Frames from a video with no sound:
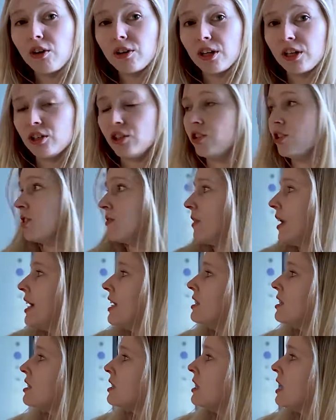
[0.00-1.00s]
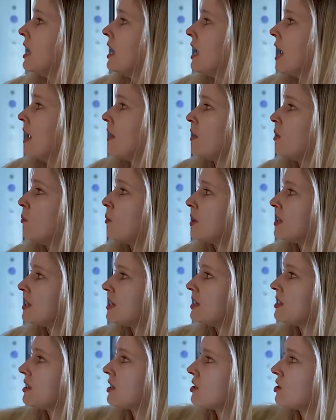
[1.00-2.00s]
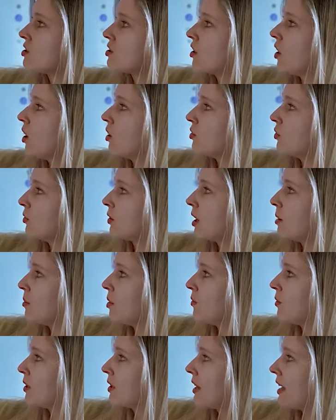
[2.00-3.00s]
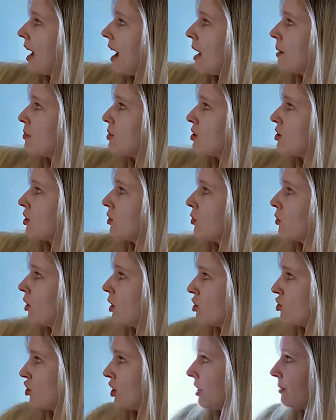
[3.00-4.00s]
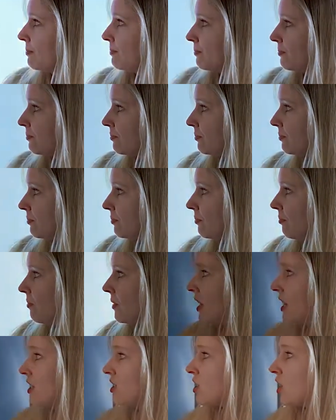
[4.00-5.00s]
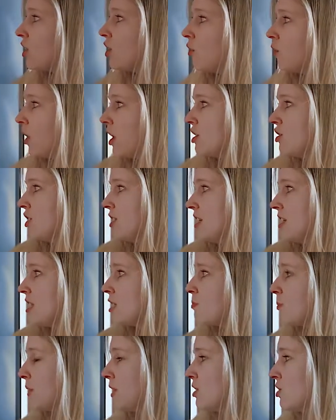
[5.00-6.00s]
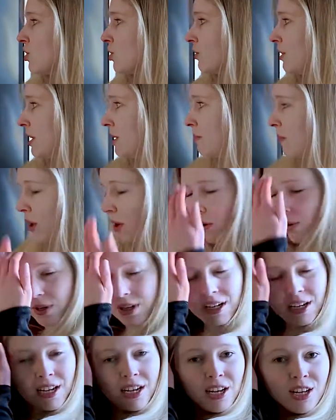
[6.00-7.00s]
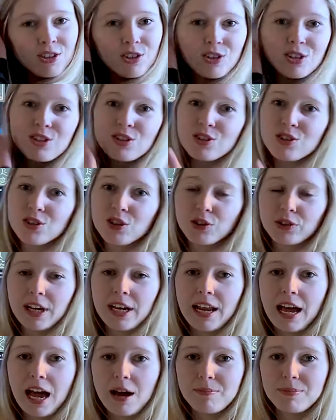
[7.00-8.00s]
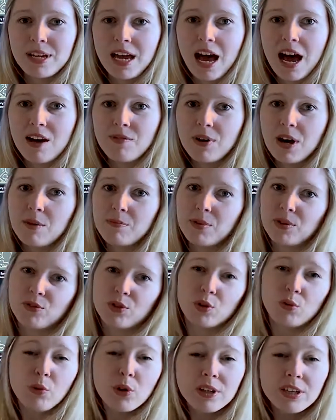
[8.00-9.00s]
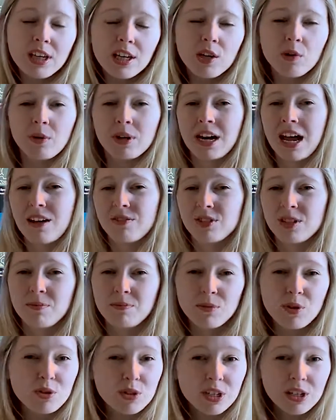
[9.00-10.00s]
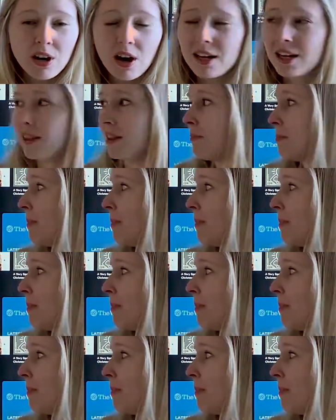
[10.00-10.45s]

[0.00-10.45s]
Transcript: it on your device, and then once it's installed, you'll come over to the apps to launch it. It's gonna launch in a split screen mode. So this is a great app to have up if you're working, you wanna have some music on in the